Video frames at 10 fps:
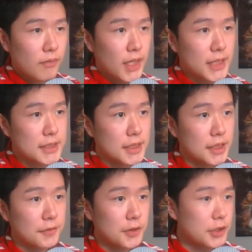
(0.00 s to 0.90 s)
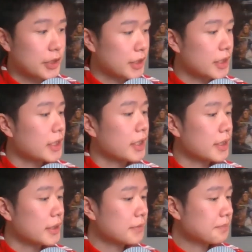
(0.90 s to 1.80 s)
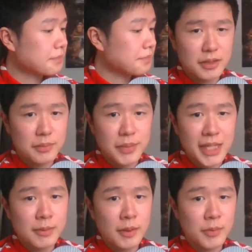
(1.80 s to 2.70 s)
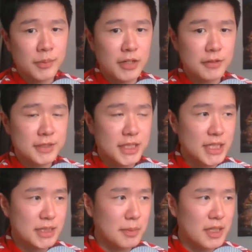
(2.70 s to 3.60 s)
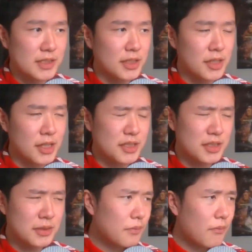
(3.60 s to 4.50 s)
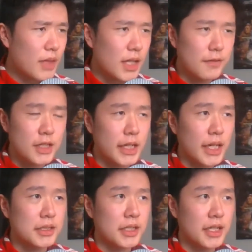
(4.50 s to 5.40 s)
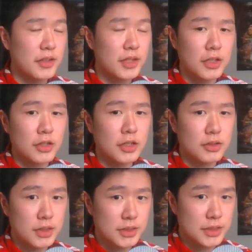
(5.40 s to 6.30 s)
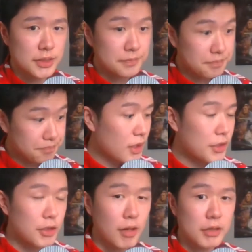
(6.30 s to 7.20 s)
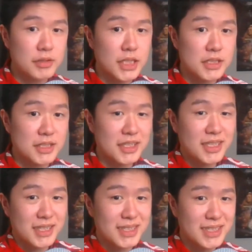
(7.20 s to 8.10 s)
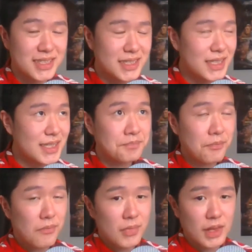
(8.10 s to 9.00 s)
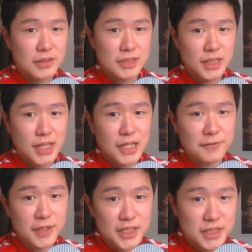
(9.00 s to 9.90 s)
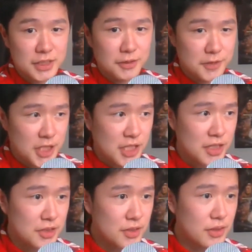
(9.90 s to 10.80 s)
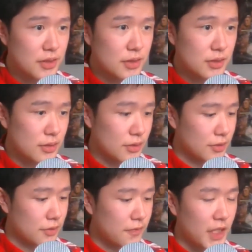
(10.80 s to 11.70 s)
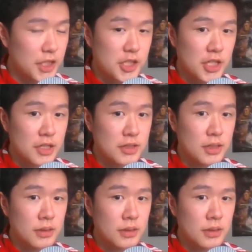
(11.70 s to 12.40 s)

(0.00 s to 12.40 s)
It's like if you took the minimum amount of steak spice to this, if they added anything at all, because, you know, I don't taste it. There's like that faint hint of cheese, that fake cheese.